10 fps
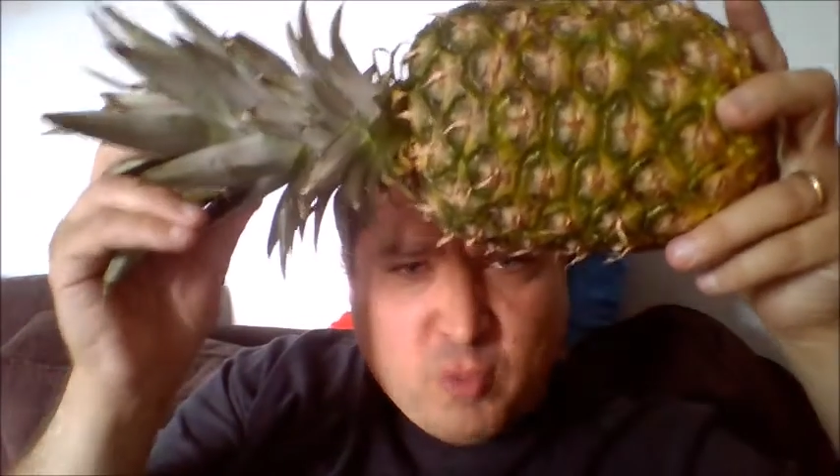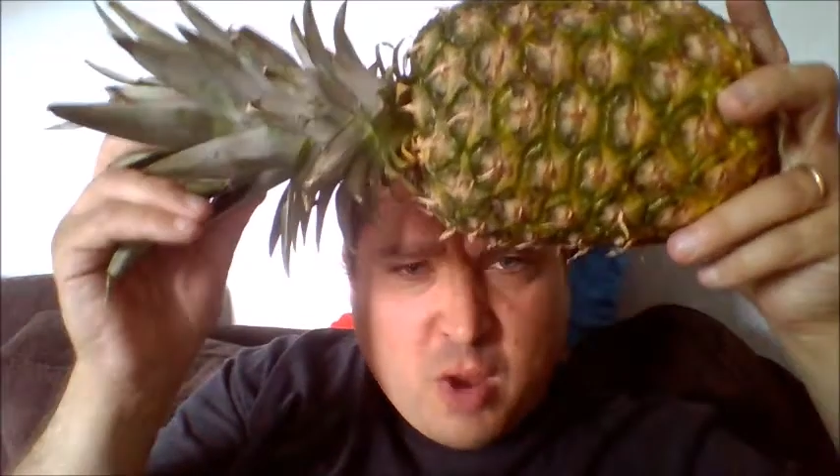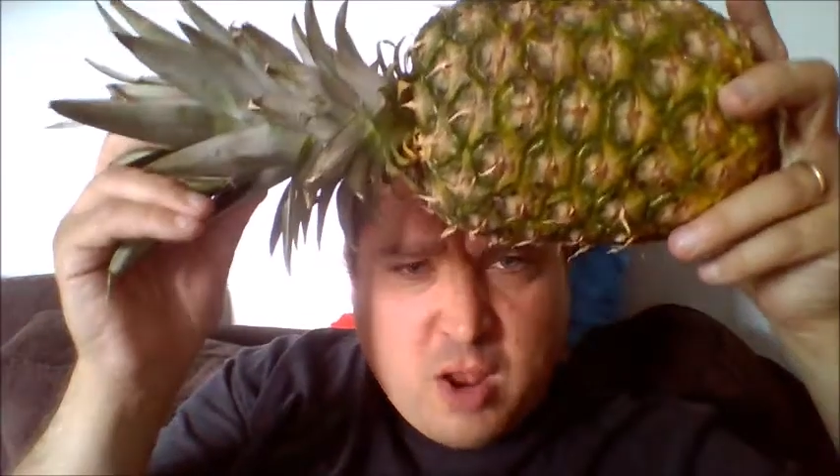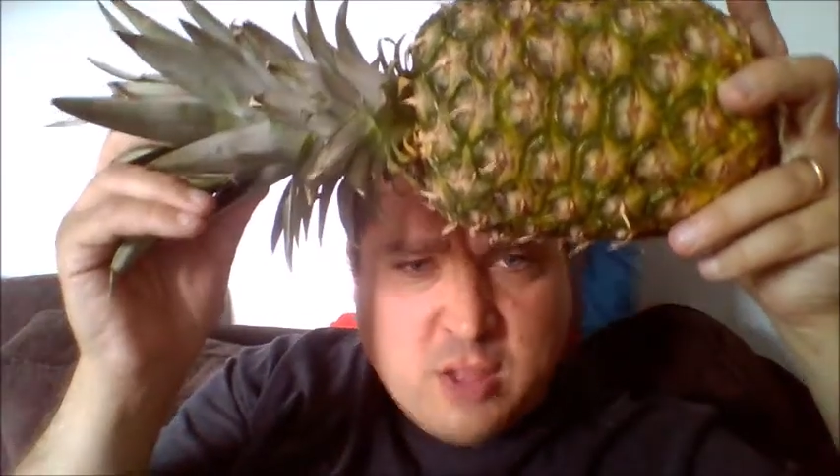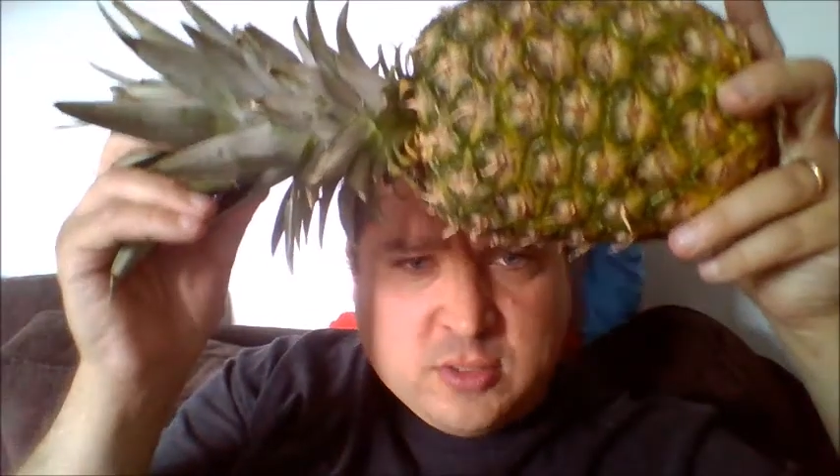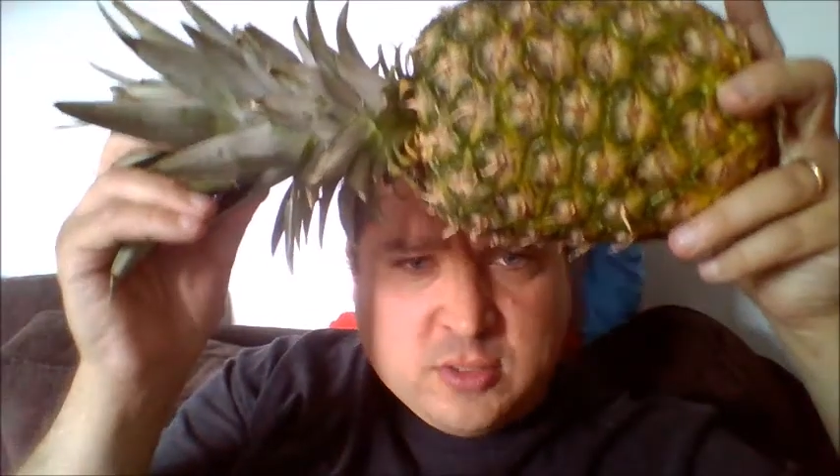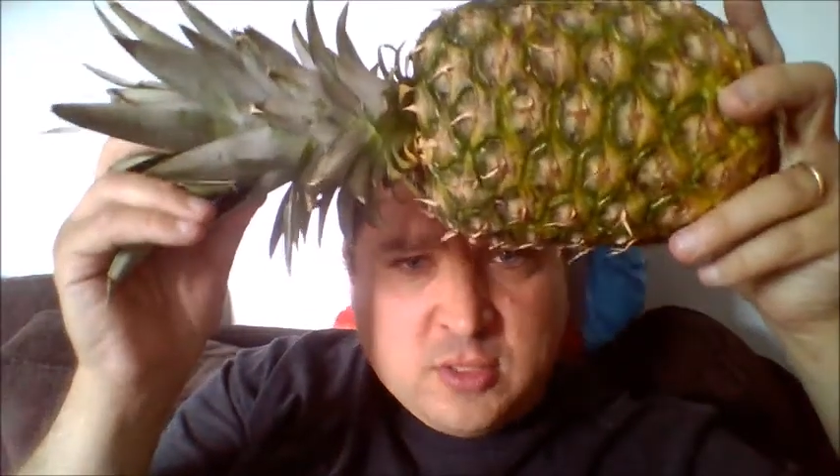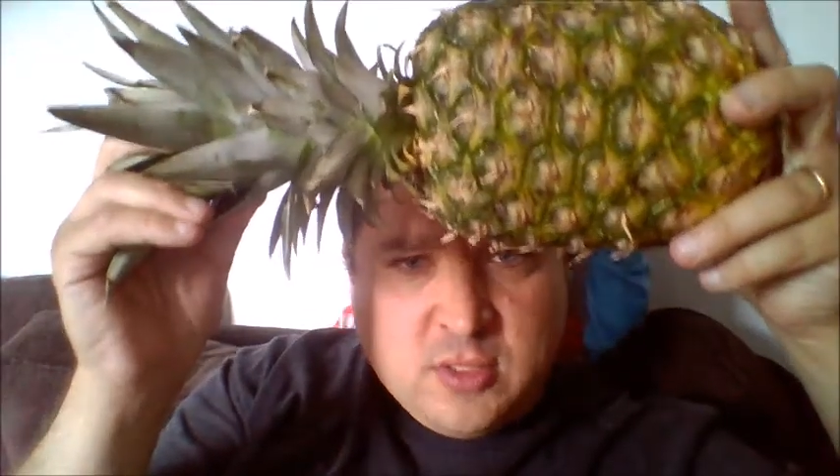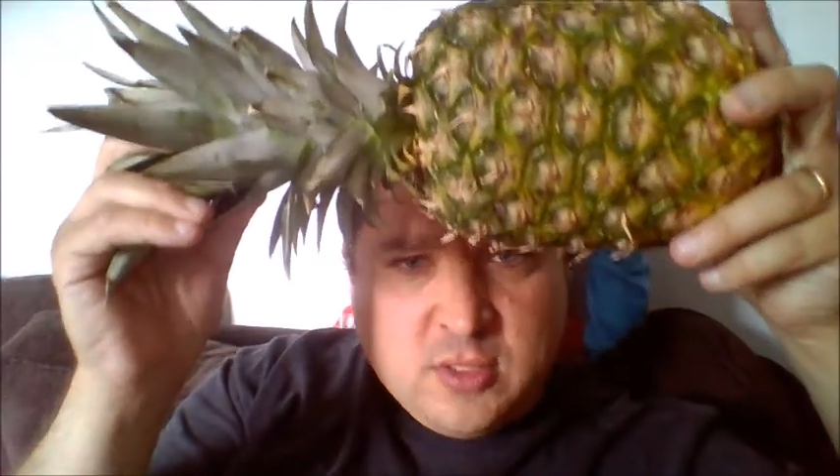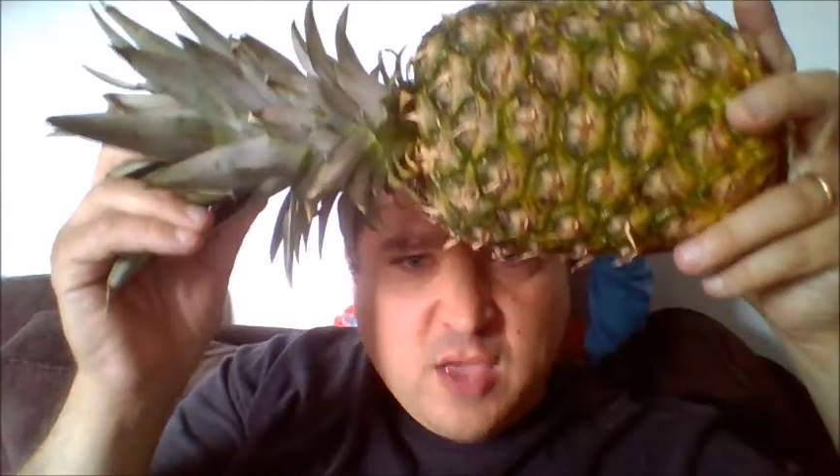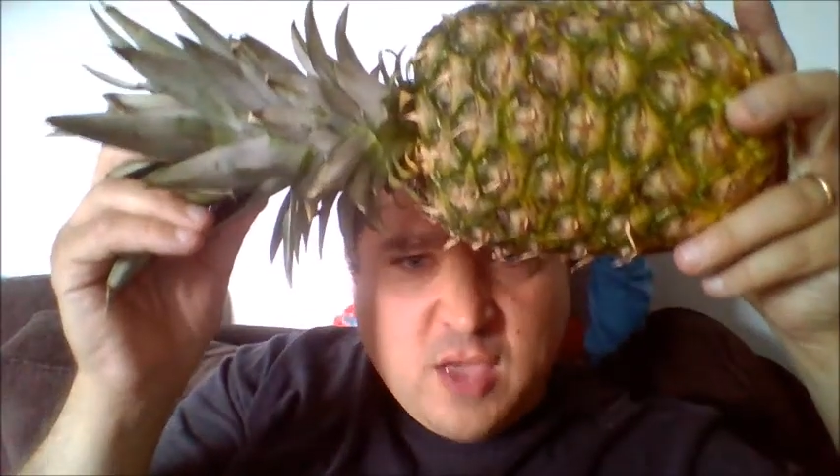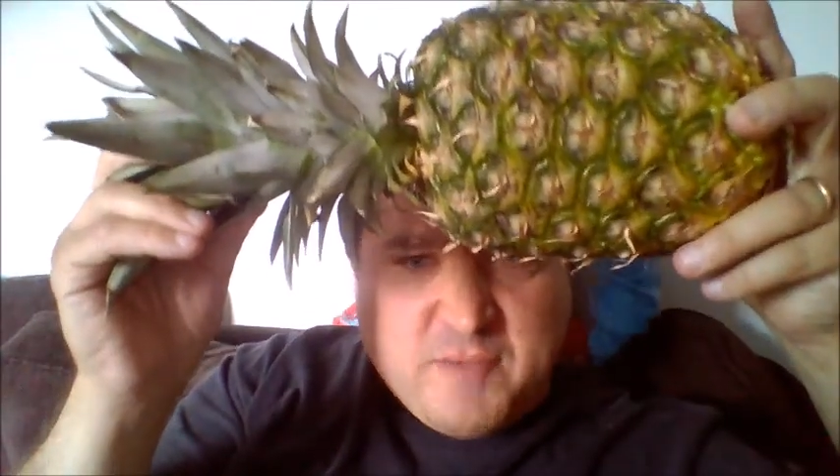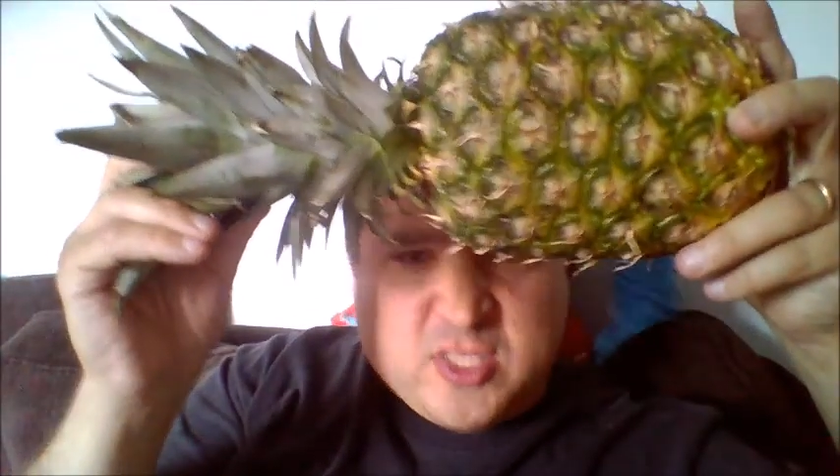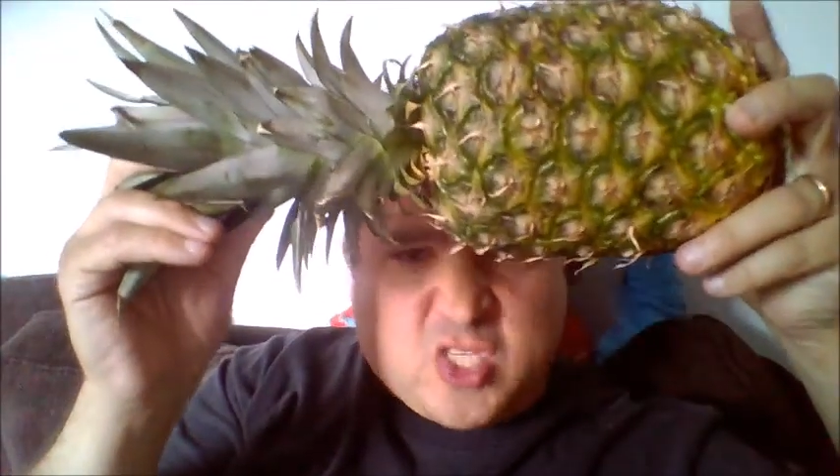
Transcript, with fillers: world have been